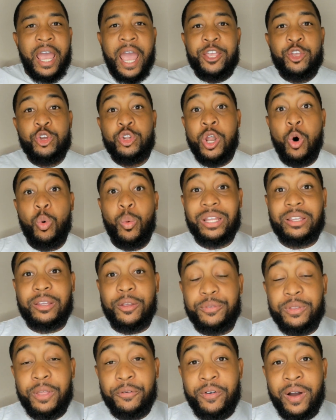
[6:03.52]
And you know what
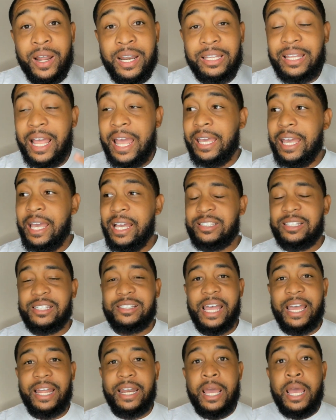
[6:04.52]
the funny thing is
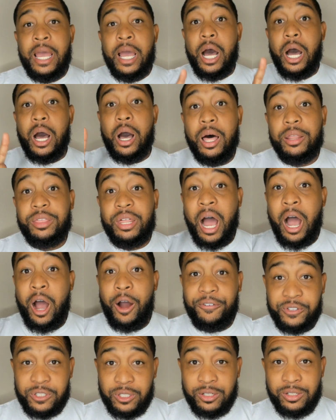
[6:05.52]
that other
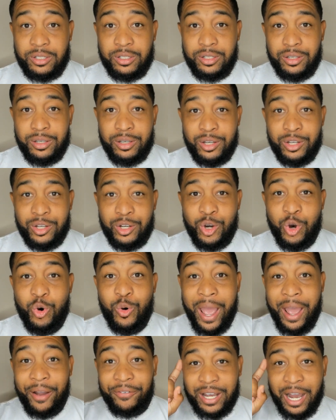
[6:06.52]
officers who
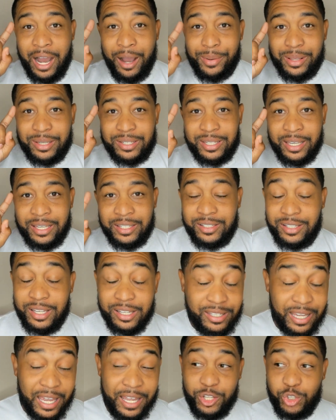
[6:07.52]
have common sense,
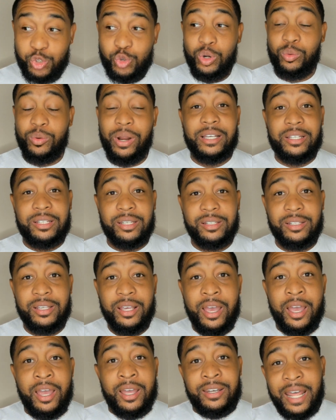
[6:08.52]
just say that you're a racist,
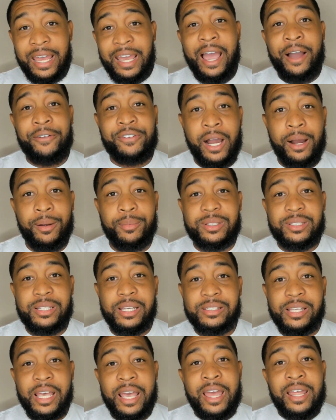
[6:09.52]
they have common
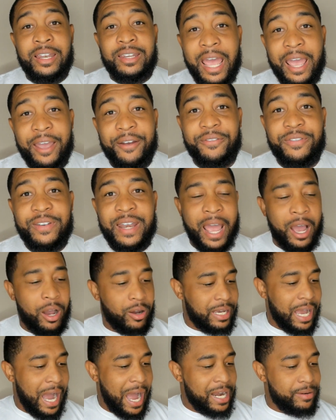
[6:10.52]
sense, they have now
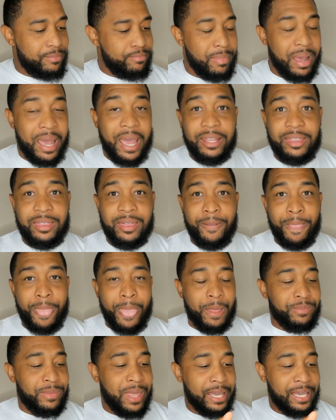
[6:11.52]
got meth,
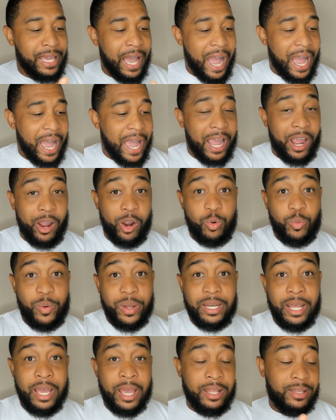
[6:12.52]
they got
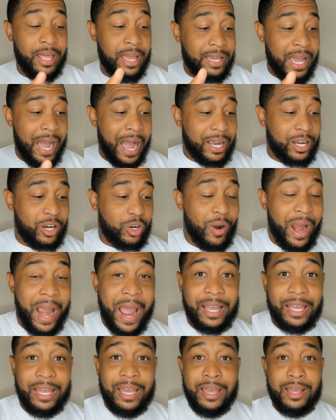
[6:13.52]
heroin, they got
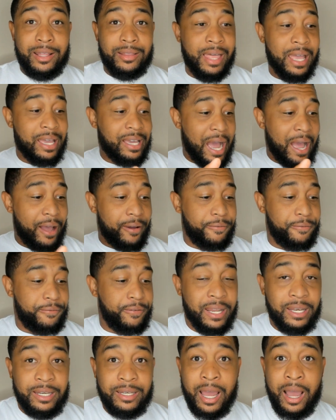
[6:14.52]
crack, they got
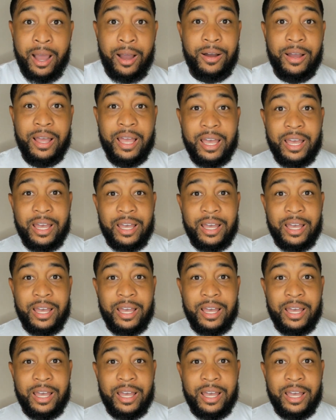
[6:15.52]
fentanyl,